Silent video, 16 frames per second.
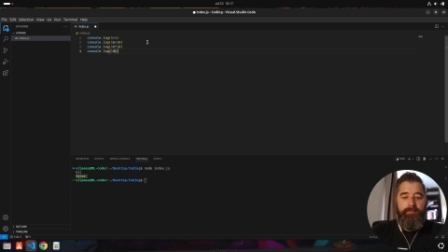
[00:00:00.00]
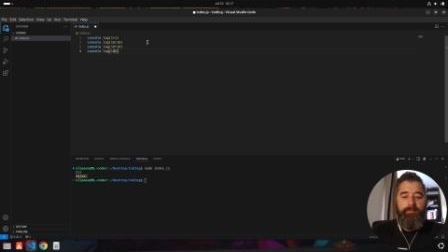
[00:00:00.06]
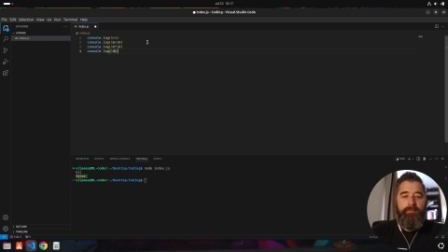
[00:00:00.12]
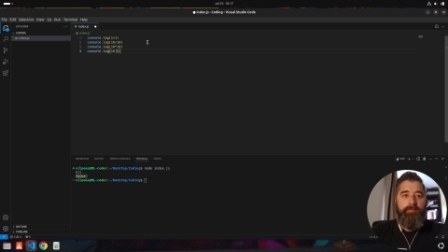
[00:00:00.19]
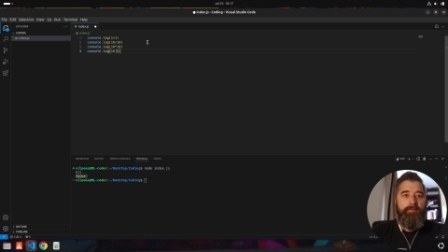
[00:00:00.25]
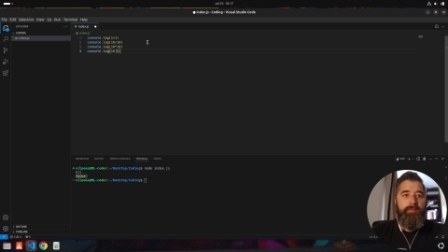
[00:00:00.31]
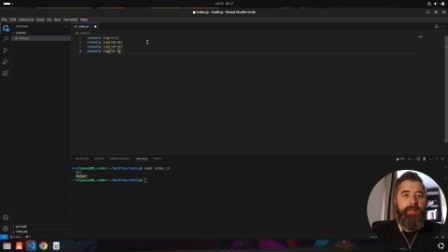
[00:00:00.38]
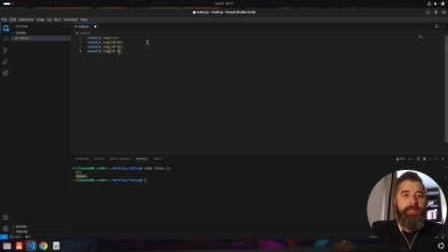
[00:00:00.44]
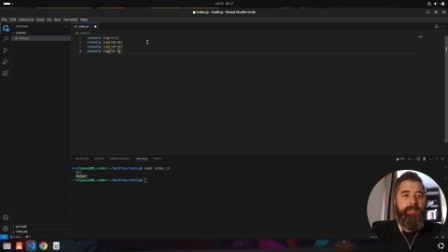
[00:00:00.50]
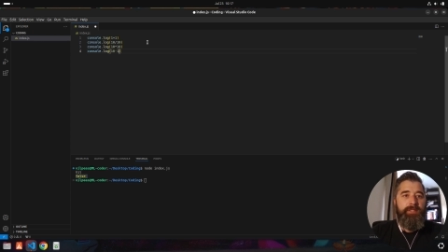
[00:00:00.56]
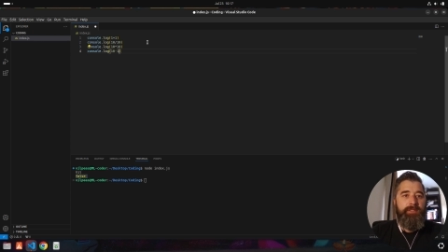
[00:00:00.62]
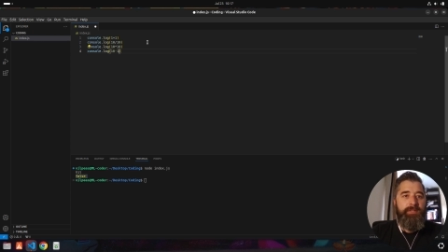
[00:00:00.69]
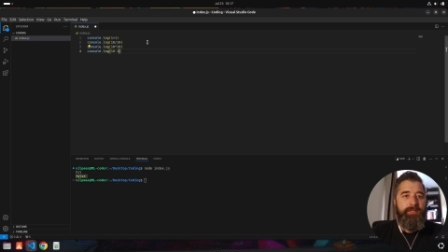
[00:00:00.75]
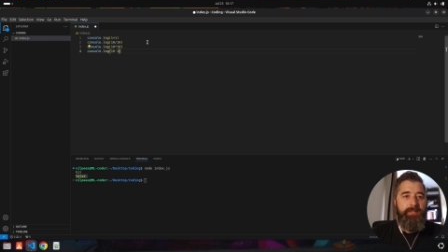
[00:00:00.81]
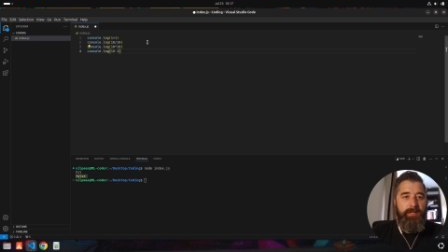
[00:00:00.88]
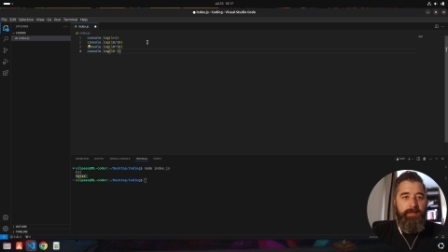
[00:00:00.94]
minus
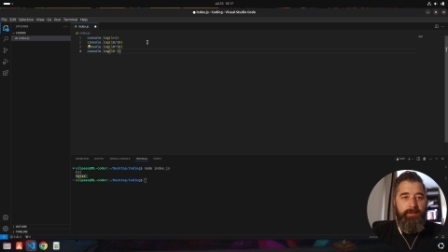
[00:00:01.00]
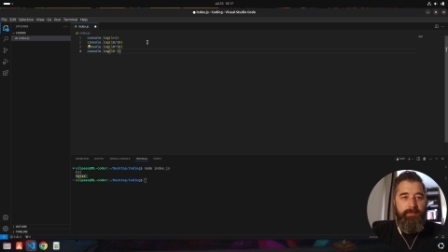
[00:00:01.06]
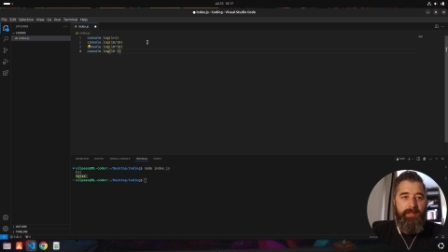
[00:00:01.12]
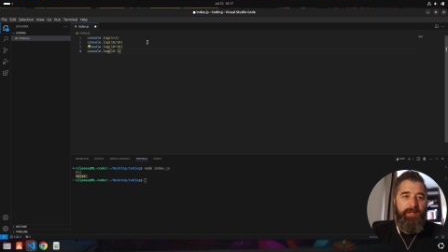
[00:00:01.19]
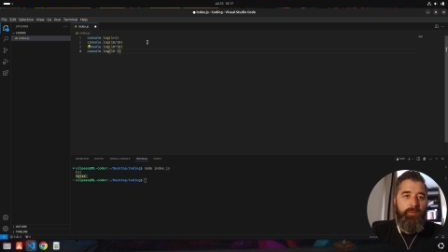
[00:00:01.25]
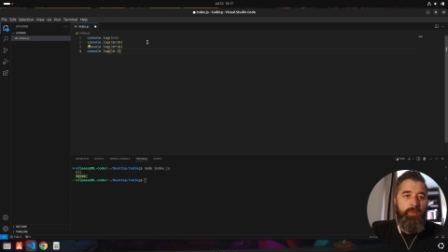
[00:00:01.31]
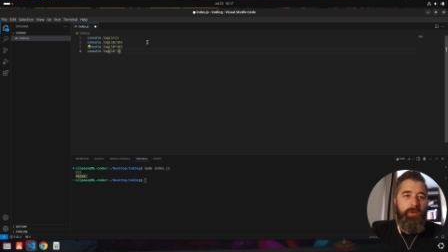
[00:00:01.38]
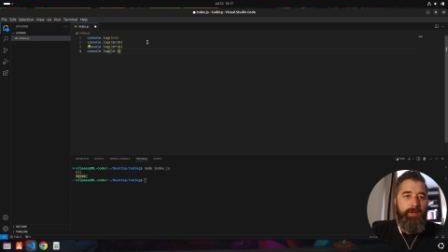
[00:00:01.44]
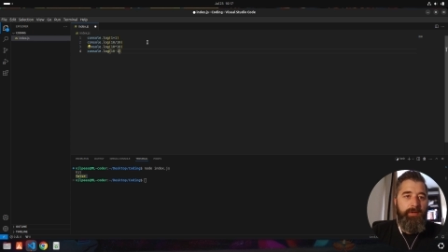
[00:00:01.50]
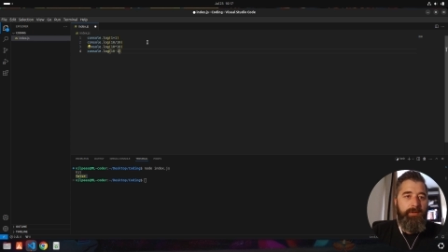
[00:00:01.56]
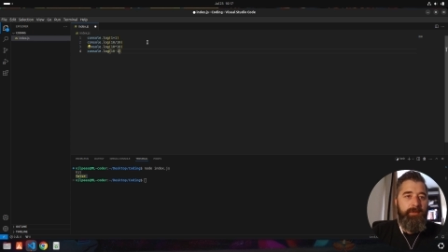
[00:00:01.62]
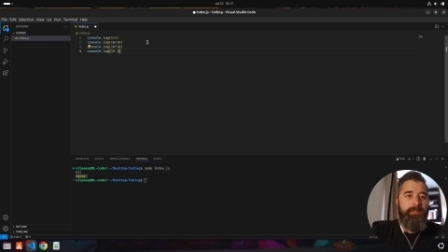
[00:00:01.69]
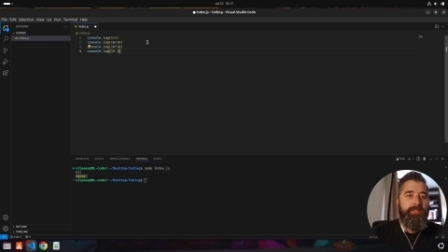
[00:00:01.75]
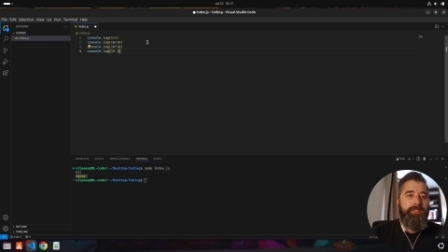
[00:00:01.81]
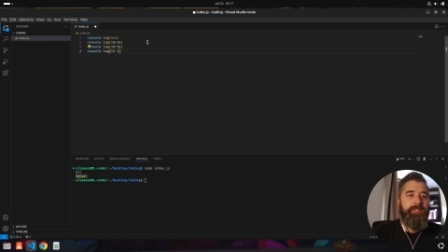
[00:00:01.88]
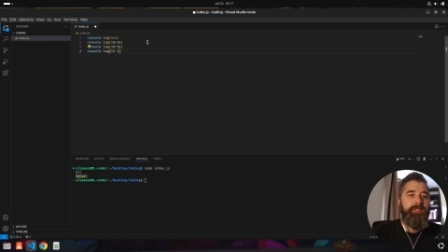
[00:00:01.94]
10, like 1
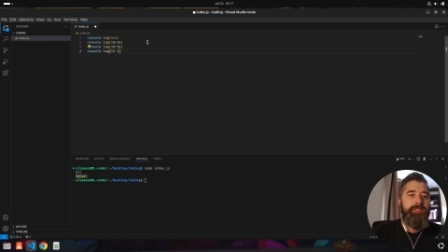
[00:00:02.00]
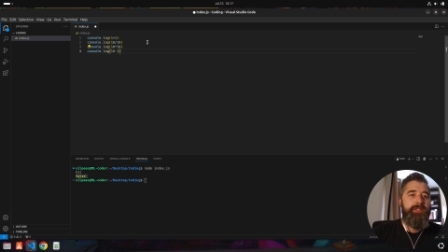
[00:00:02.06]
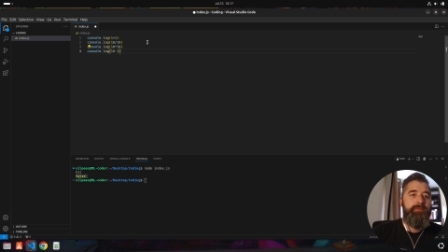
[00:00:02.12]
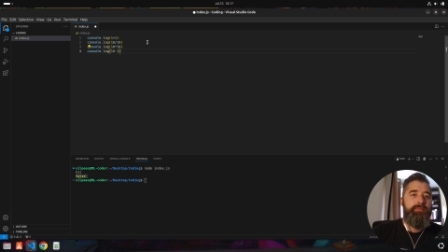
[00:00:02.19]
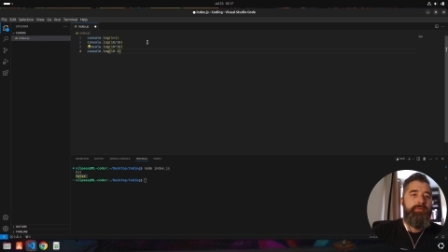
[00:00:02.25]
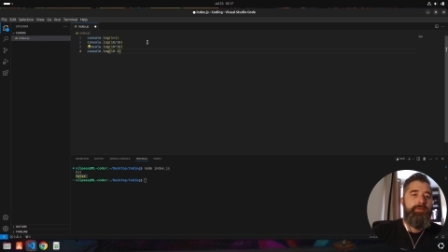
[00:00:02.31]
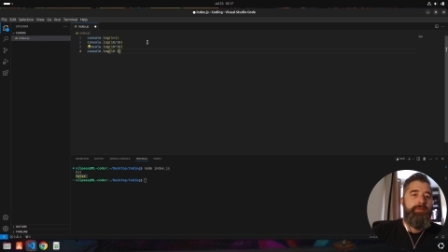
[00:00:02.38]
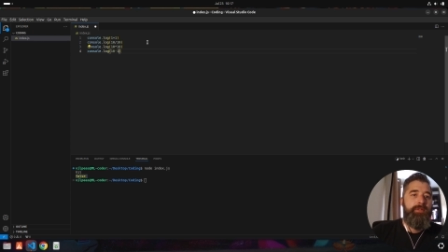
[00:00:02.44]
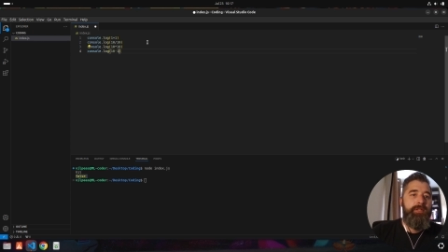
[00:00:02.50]
as an example.